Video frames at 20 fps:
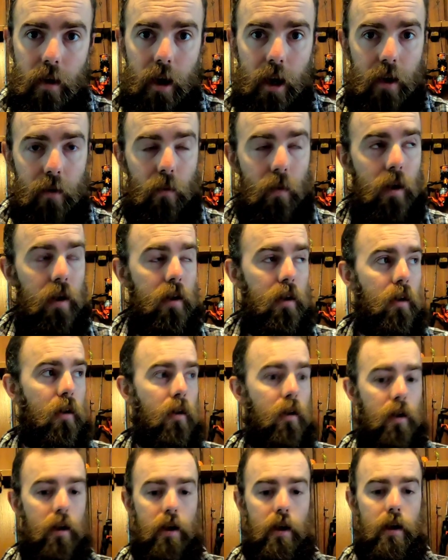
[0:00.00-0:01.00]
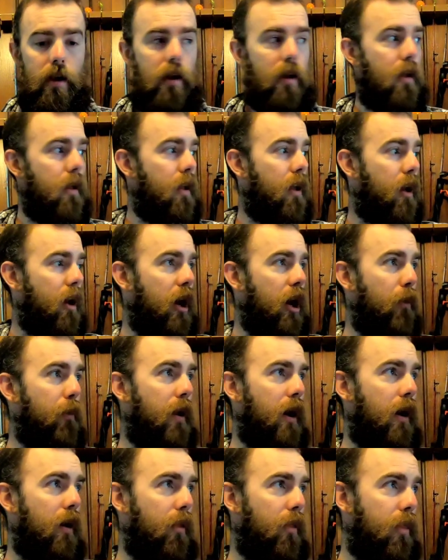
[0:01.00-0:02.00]
And when you're
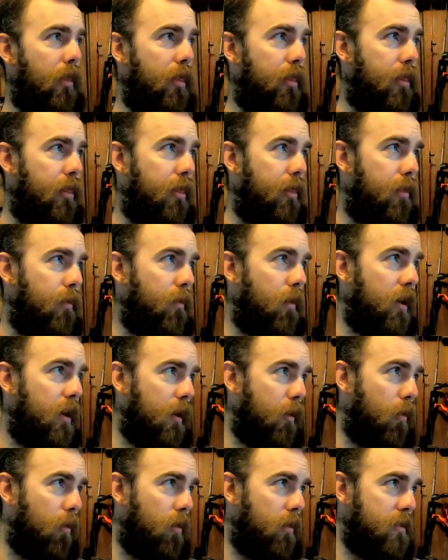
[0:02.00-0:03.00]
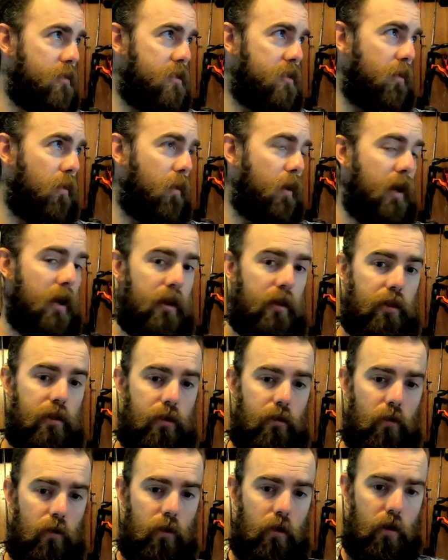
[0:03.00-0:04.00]
about 3/4 the way
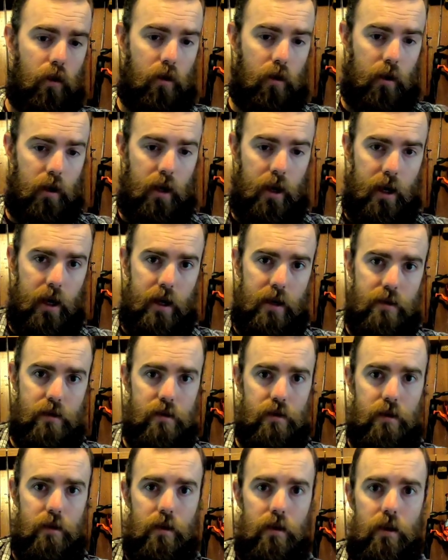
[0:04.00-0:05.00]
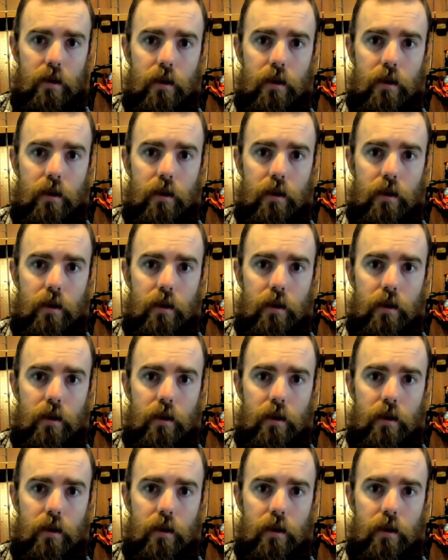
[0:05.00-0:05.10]
through your cast,